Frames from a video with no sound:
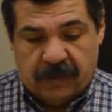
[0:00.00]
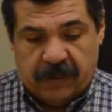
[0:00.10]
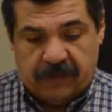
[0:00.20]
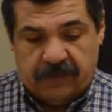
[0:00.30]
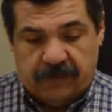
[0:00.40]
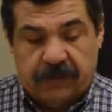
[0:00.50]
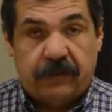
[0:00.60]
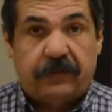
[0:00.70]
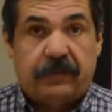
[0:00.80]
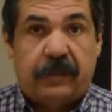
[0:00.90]
and New
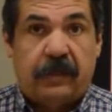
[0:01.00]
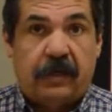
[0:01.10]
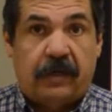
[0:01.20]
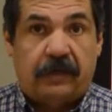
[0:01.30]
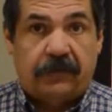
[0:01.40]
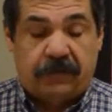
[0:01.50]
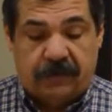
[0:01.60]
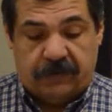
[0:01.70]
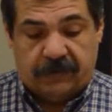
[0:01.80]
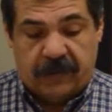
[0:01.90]
Year's, e uh, New
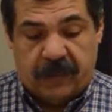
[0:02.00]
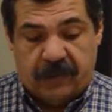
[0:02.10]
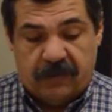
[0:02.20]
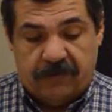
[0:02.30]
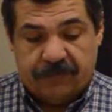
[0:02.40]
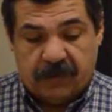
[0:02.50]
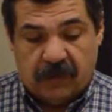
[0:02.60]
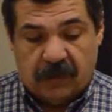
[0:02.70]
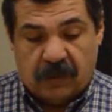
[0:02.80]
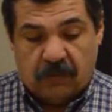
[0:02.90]
Year's Day,
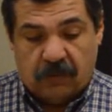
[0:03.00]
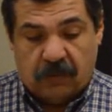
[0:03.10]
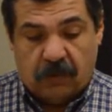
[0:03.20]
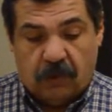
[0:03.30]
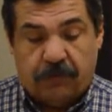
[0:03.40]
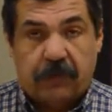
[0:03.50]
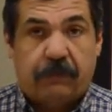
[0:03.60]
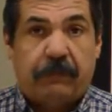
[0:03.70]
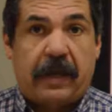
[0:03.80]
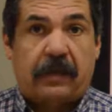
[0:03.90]
uh, we will open
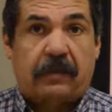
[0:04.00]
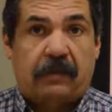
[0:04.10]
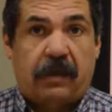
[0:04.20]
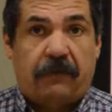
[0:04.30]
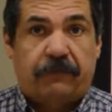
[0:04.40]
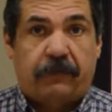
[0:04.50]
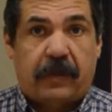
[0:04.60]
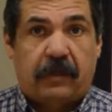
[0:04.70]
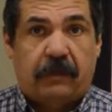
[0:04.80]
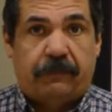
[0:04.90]
back the office
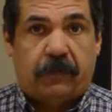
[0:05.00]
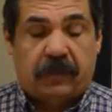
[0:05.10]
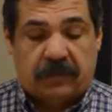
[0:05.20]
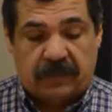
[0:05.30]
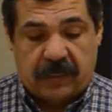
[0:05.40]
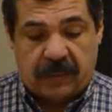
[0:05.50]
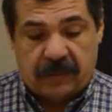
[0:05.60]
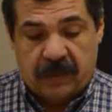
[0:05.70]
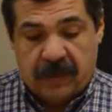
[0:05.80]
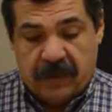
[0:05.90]
back up on the
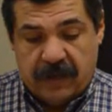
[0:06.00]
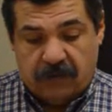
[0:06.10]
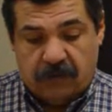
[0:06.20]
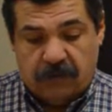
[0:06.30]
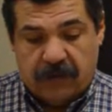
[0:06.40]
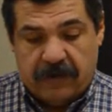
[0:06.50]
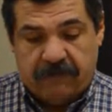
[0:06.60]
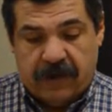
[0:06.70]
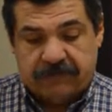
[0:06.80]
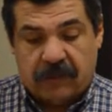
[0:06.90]
2nd and we will
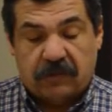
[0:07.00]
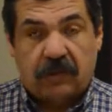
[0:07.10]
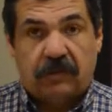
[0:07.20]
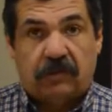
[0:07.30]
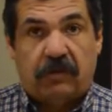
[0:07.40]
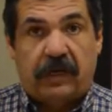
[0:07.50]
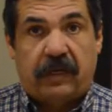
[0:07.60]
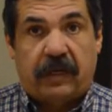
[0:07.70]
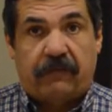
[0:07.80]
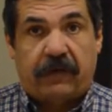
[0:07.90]
have livestock judging
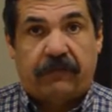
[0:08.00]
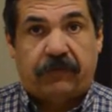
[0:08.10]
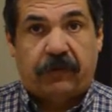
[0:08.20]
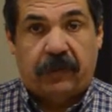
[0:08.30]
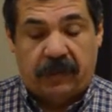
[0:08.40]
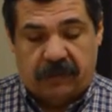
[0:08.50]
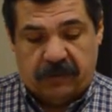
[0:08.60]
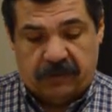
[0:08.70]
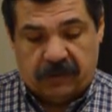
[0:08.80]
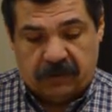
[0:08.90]
training at 5.30 here
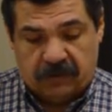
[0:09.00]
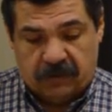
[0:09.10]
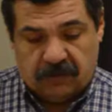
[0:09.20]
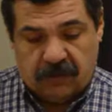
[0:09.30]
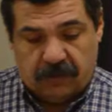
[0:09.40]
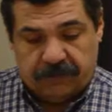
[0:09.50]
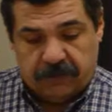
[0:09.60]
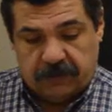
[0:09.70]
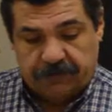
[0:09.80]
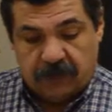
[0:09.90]
at the Extension office.